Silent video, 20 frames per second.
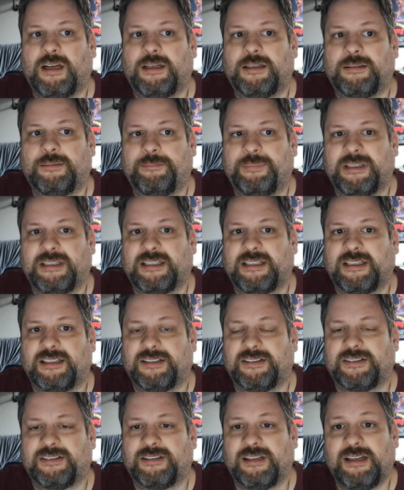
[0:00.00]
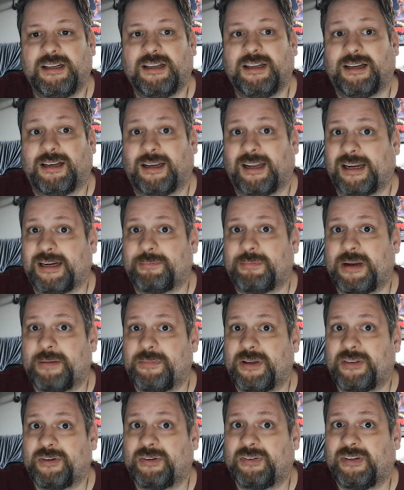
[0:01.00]
Because, like my
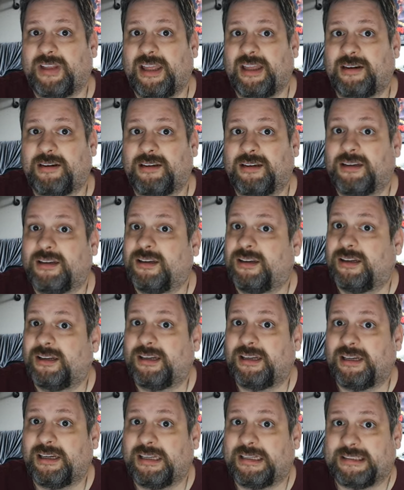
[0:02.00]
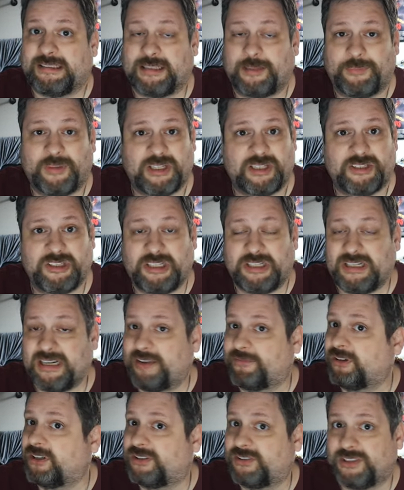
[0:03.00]
mother said, it's something she'd
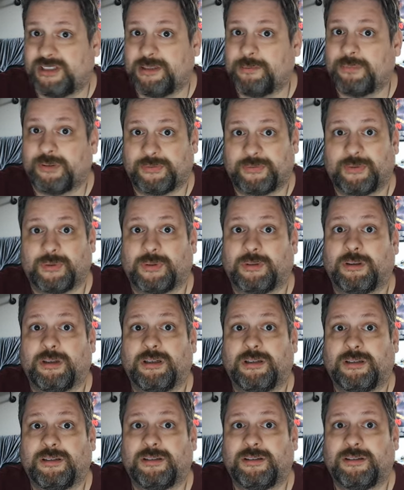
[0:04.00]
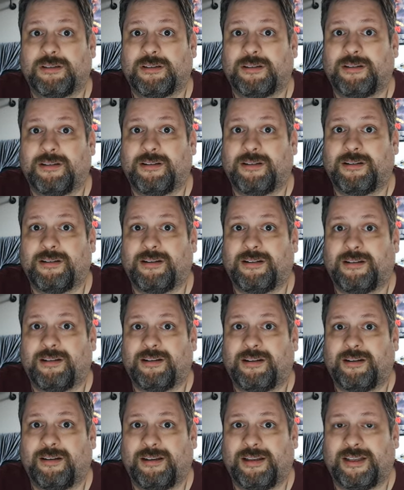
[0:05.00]
never seen before.
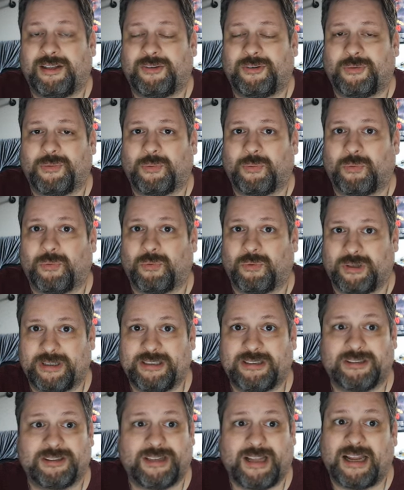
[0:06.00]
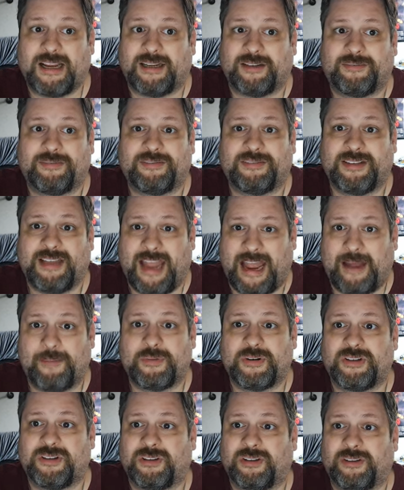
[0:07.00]
It's real life
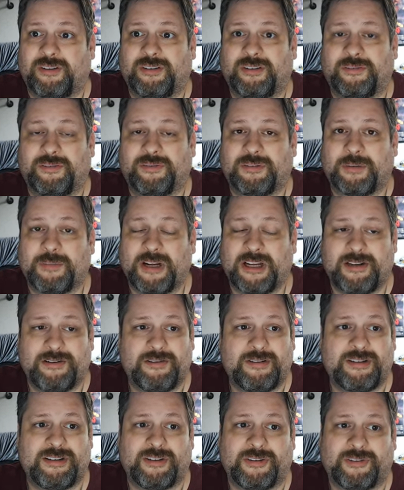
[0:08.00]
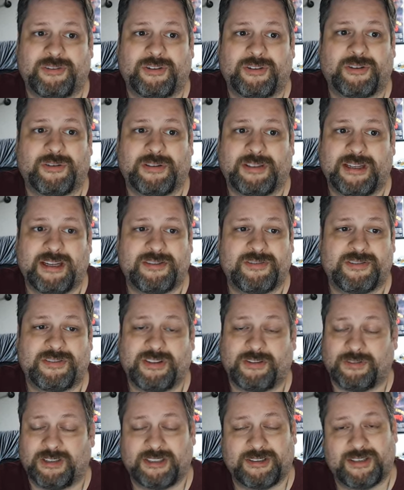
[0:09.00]
captured from 100 years ago at the edge of
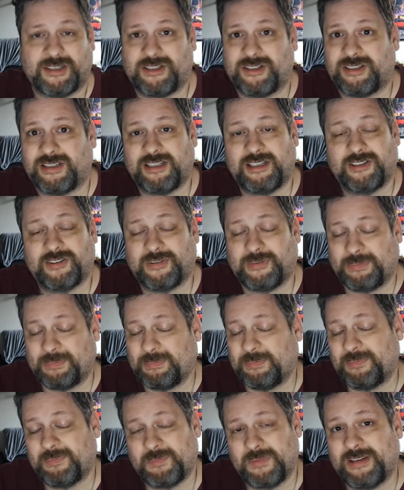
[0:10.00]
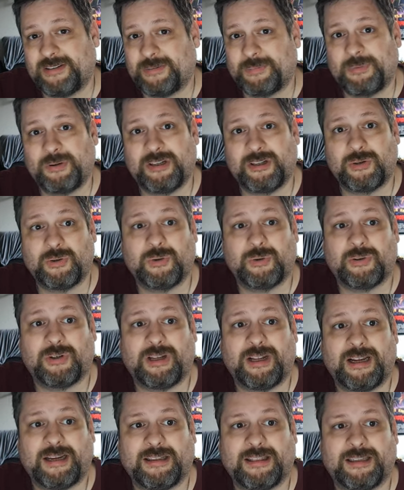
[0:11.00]
civilization. It's pretty cool,
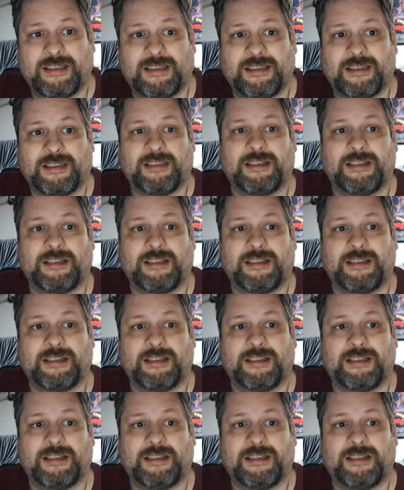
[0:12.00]
I think.